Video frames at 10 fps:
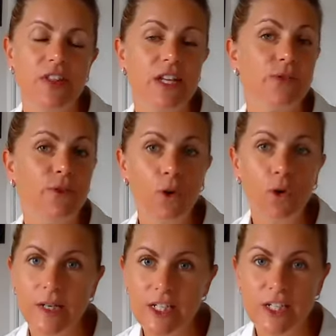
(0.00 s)
These 4
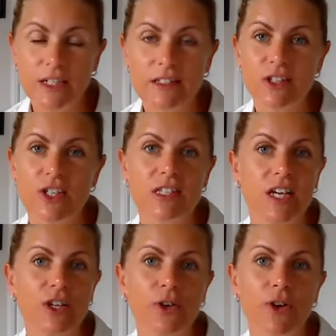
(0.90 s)
questions, just
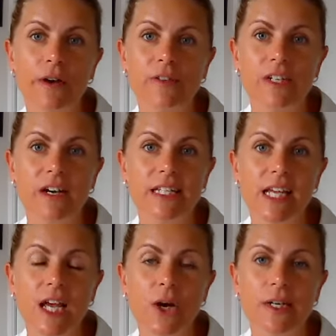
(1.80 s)
like your
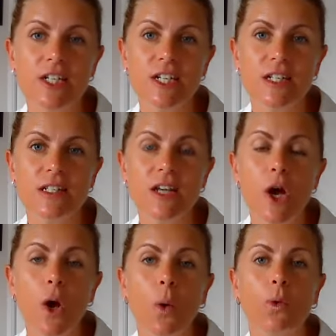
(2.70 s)
COVID-19 questions,
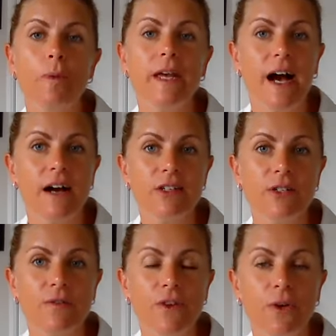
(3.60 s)
will be
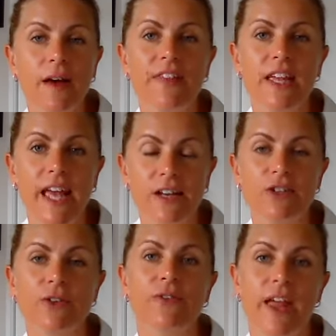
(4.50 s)
asked of you at the
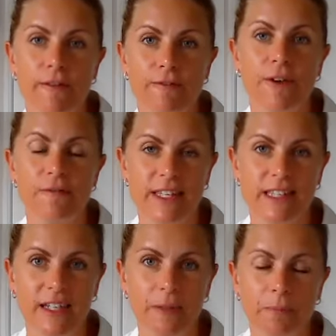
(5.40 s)
end of every
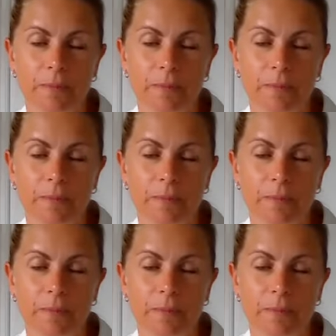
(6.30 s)
visit.